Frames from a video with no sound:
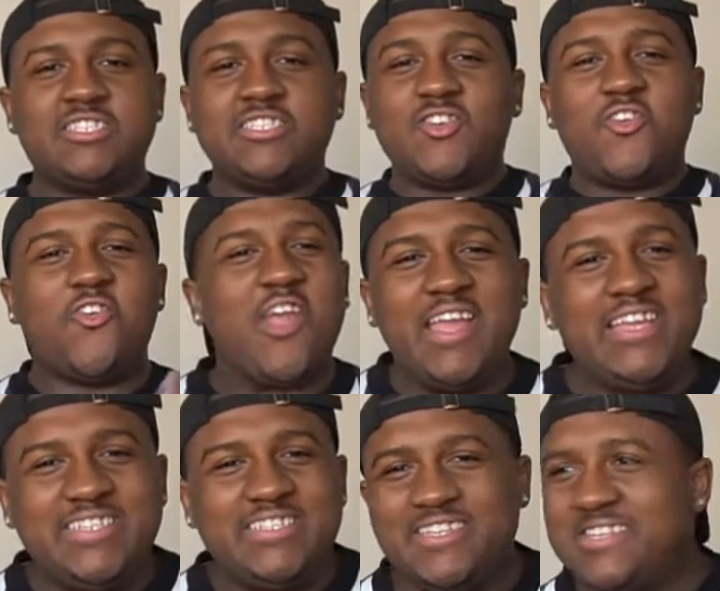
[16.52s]
just
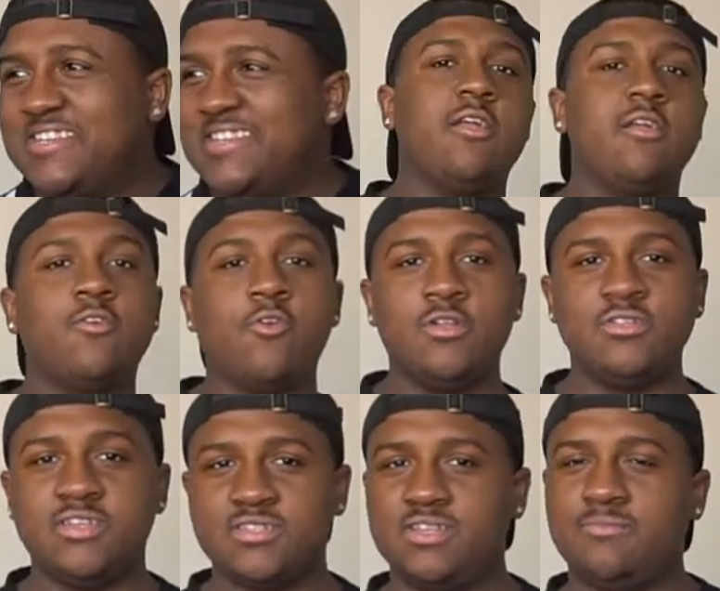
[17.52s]
crazy. Aaron Gordon
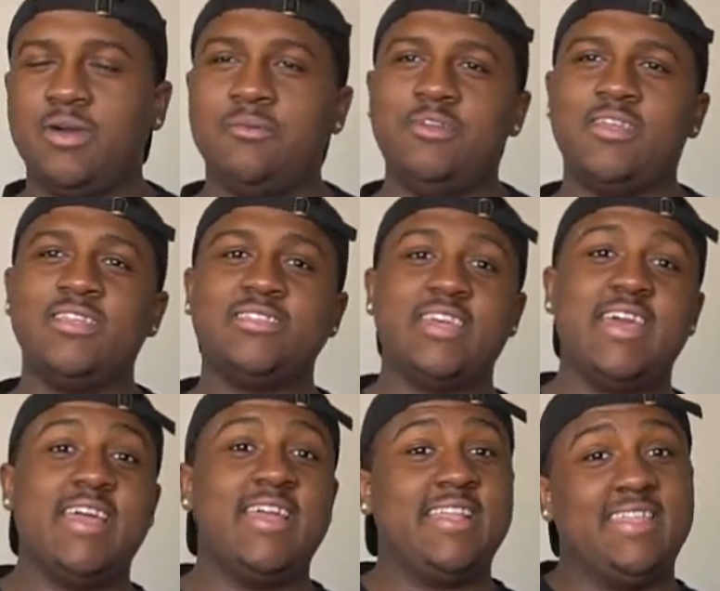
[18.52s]
took to the public and
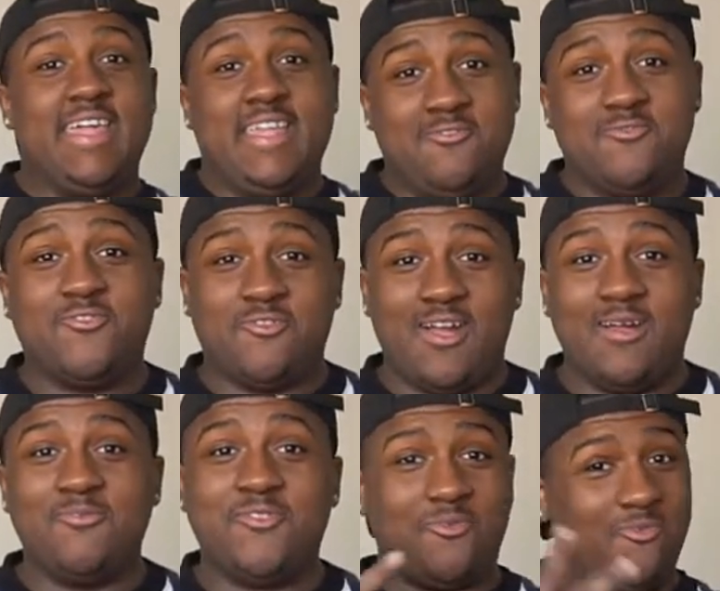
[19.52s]
said that he was
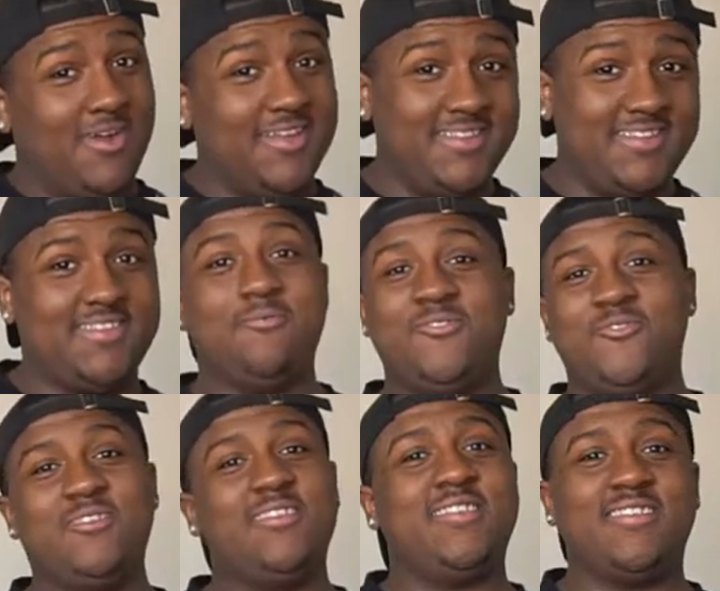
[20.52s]
robbed twice from
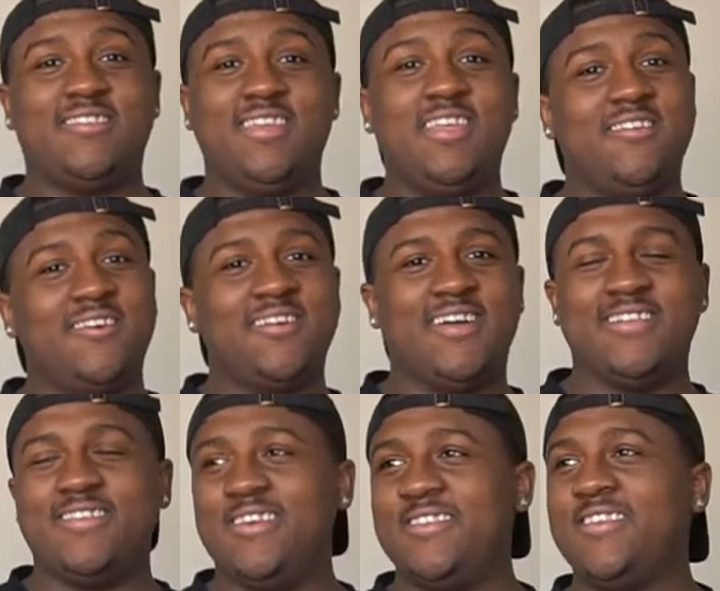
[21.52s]
2016 dunk
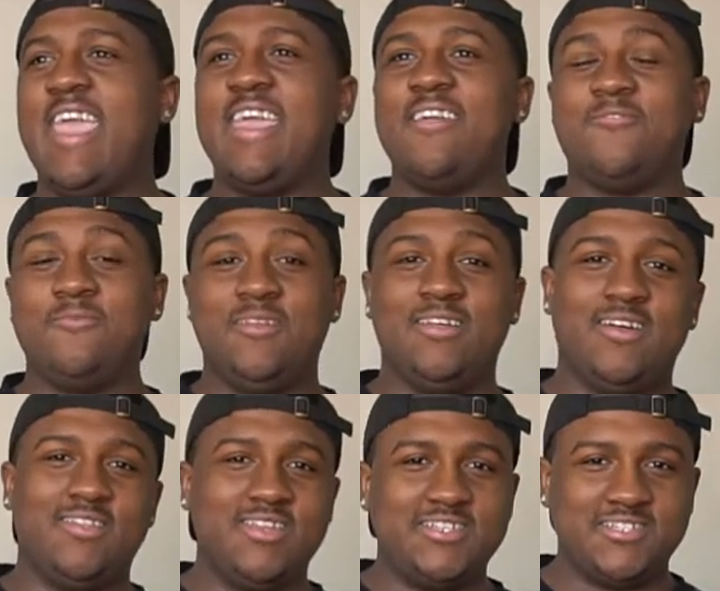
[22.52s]
contest and from
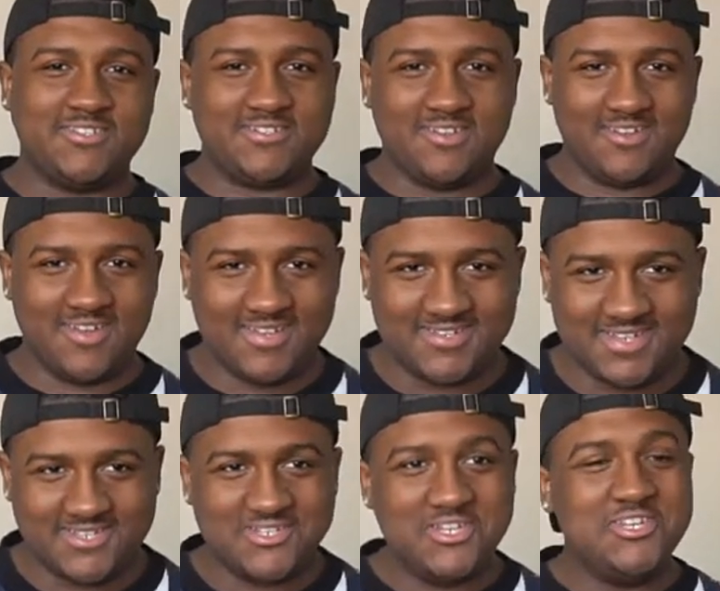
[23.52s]
uh, this year's dunk
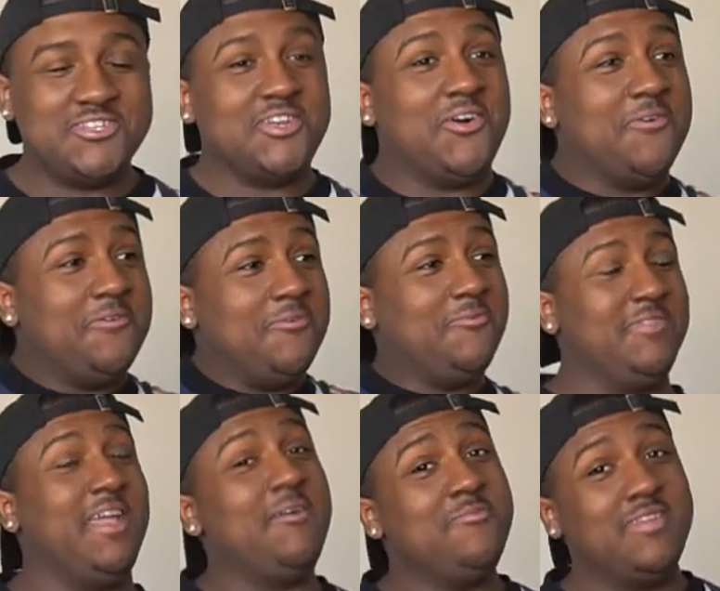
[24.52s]
contest. So, with
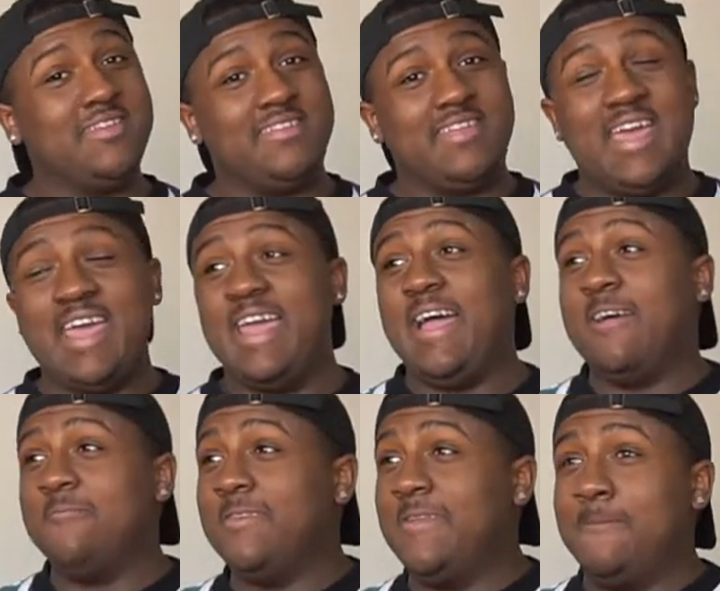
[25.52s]
that being said,
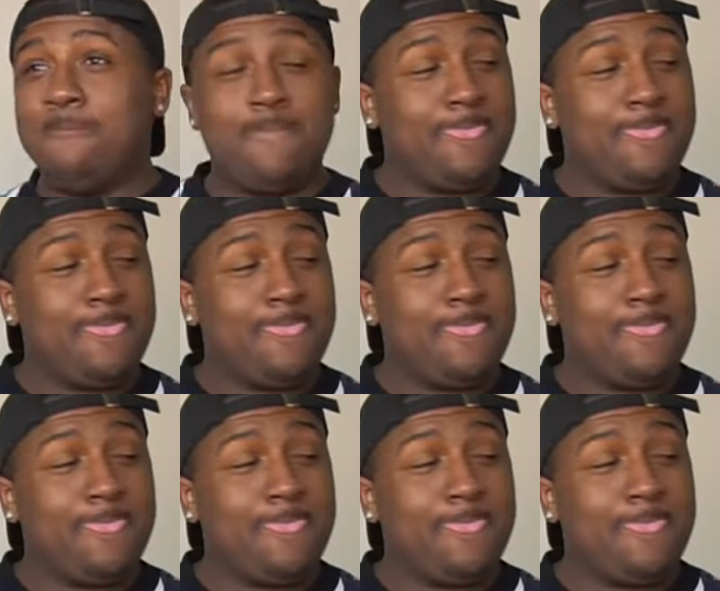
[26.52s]
I mean,